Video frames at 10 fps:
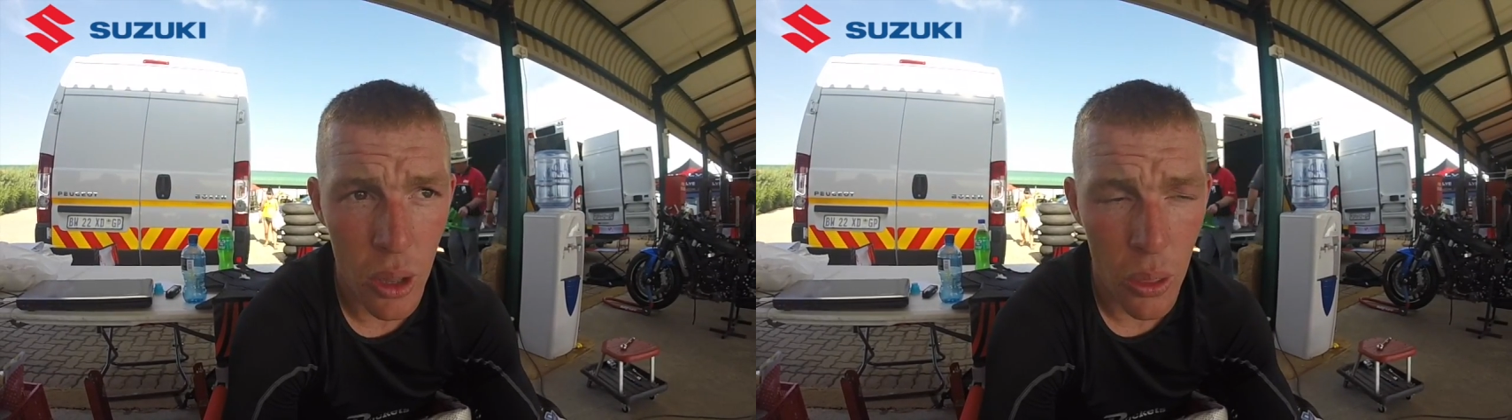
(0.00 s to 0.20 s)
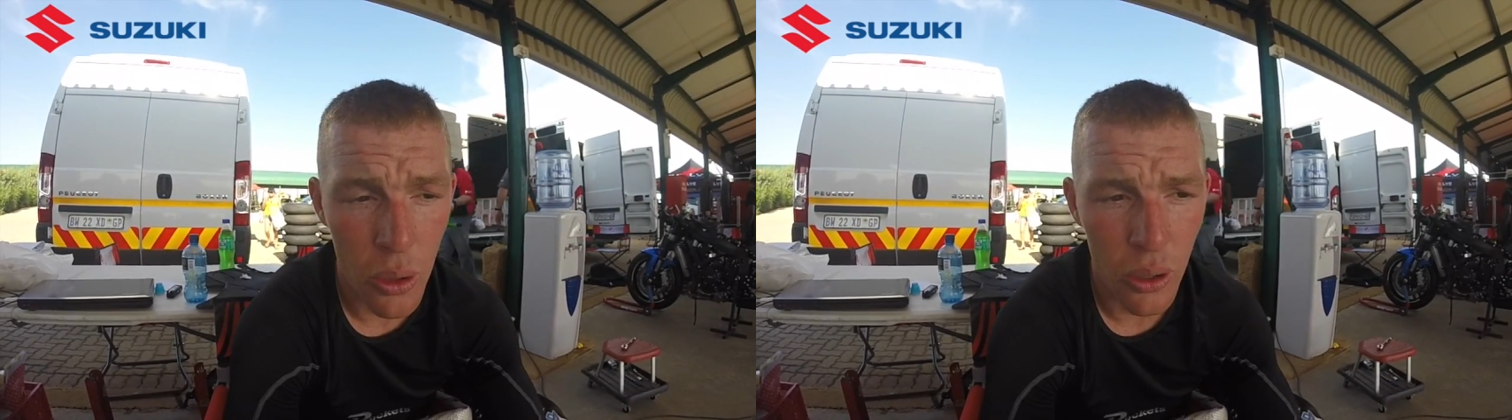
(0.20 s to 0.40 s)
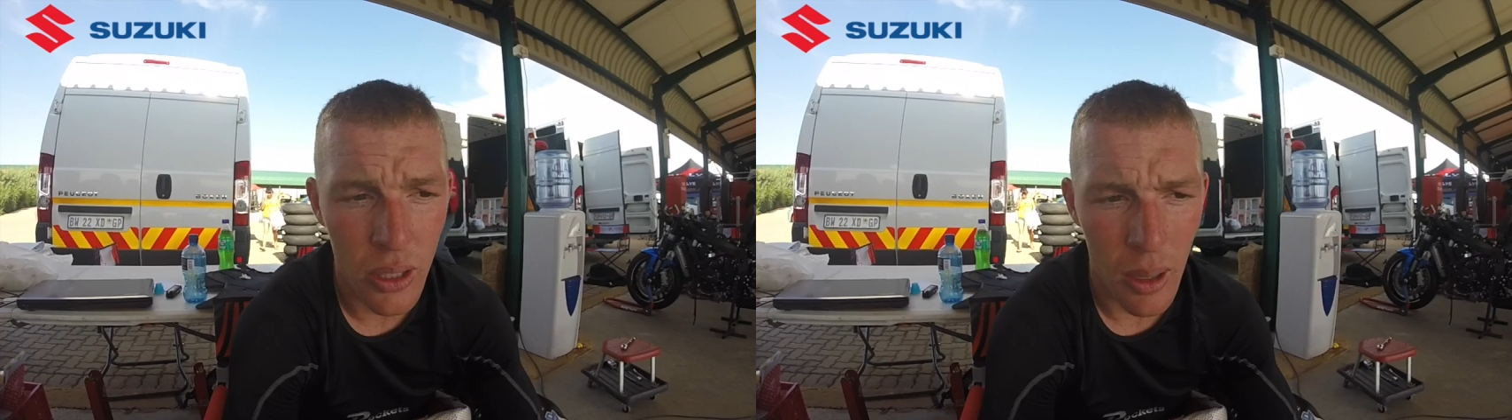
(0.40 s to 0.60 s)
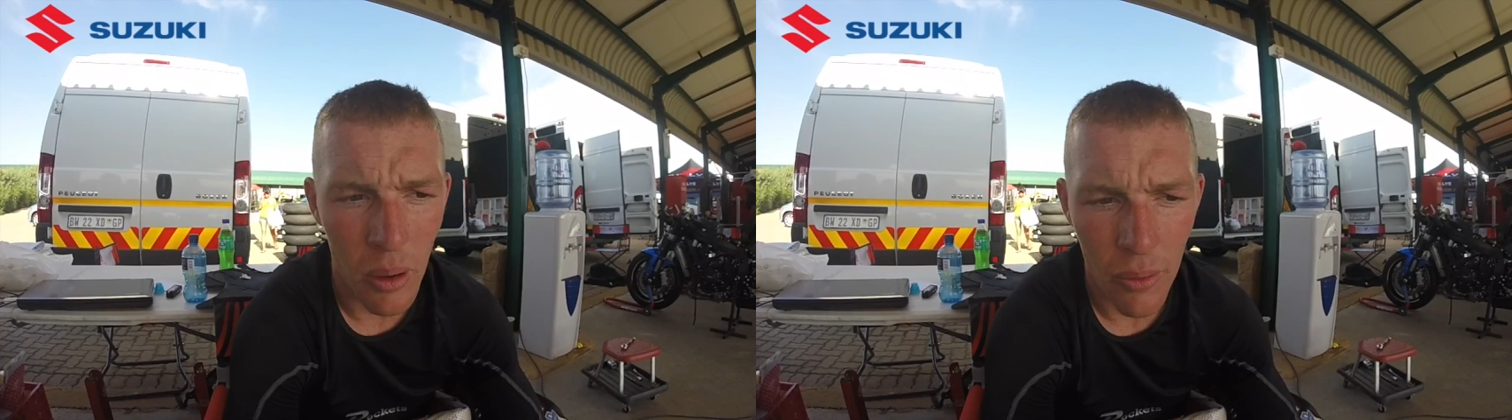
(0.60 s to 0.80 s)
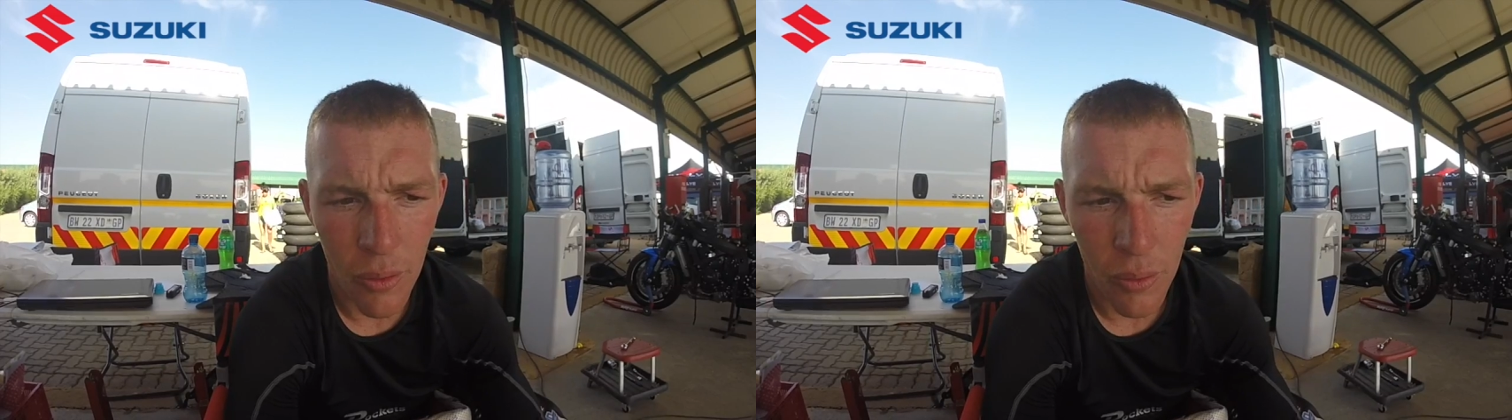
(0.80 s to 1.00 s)
is the third
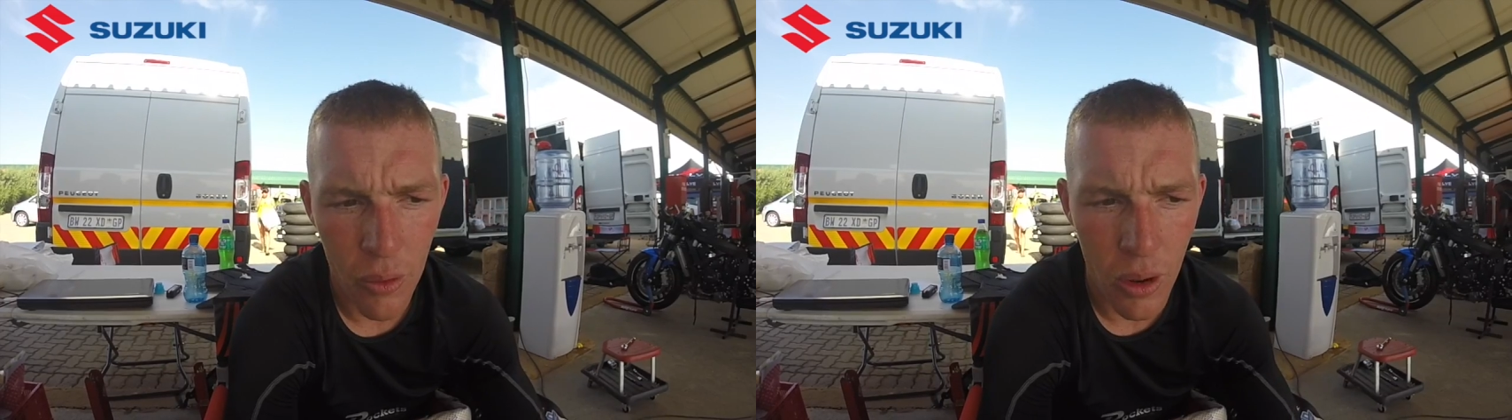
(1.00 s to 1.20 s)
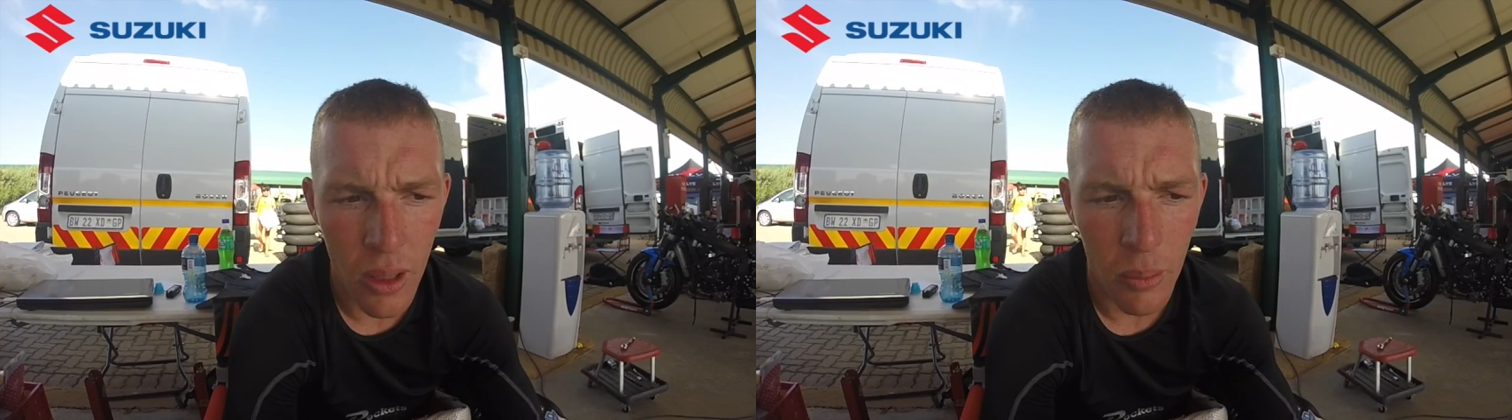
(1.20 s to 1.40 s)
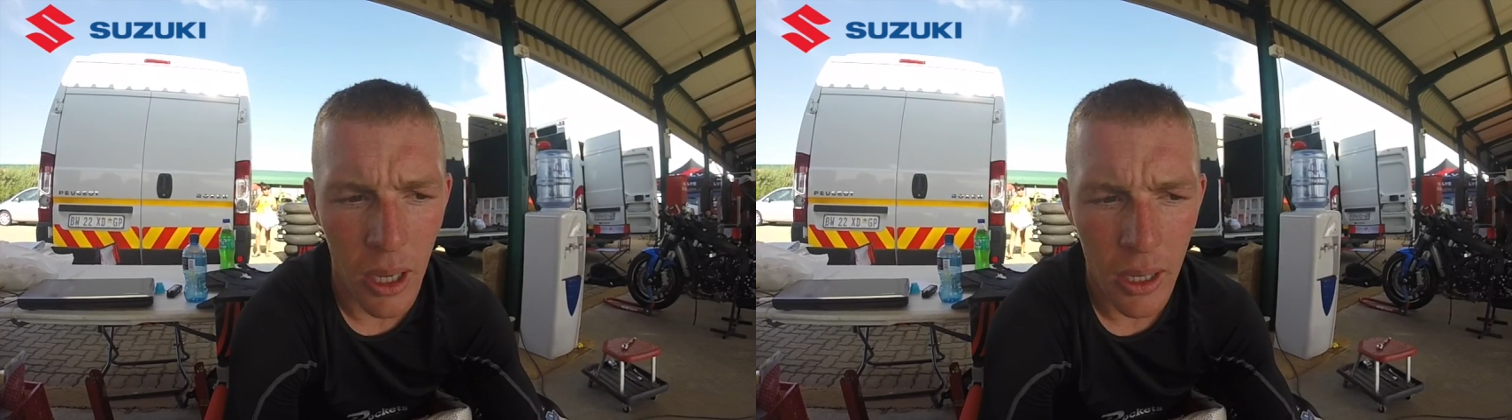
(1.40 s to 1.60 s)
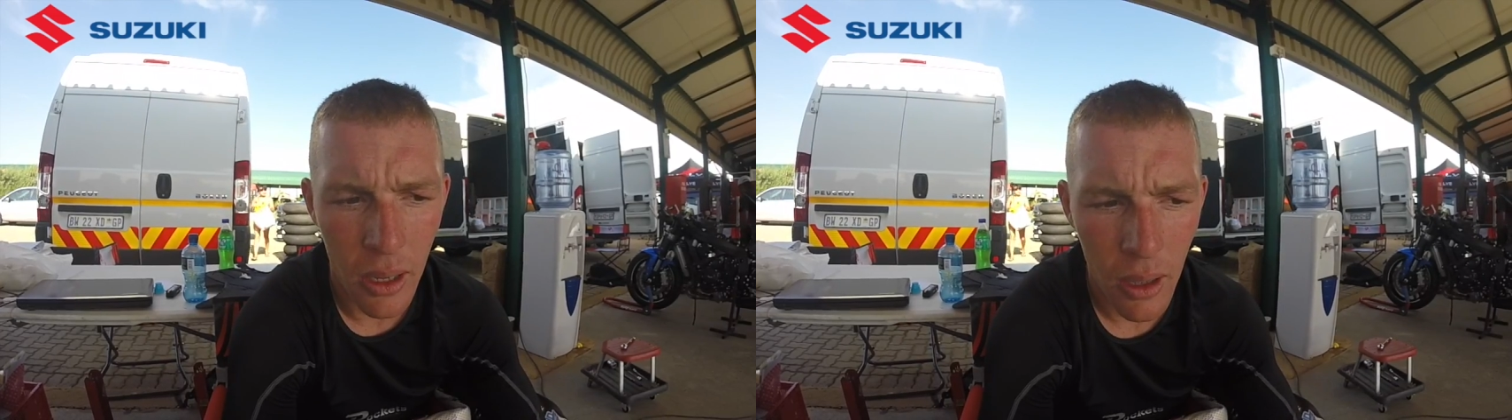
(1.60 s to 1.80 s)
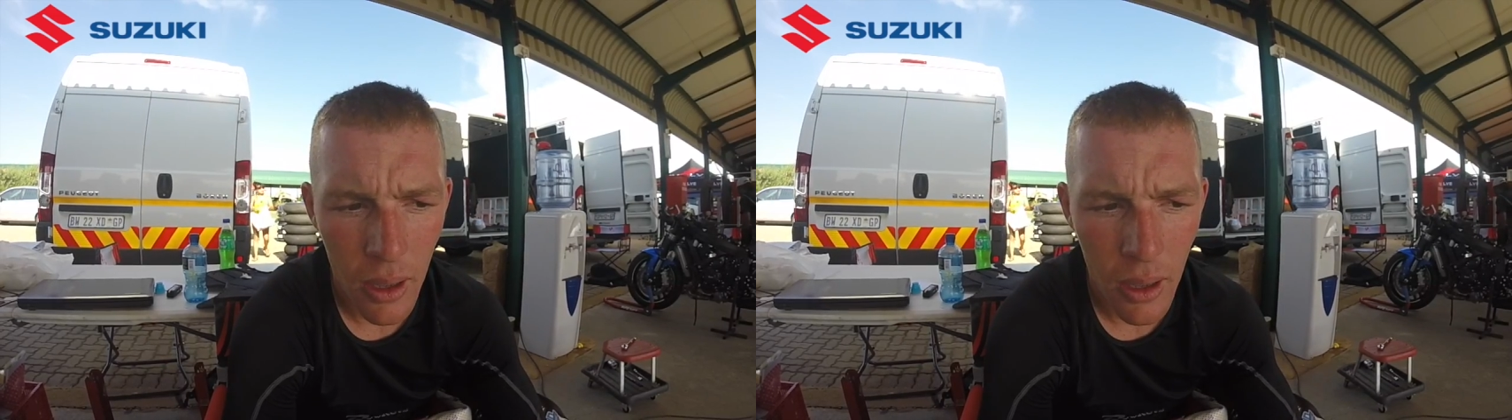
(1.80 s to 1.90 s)
time I've ridden the bike.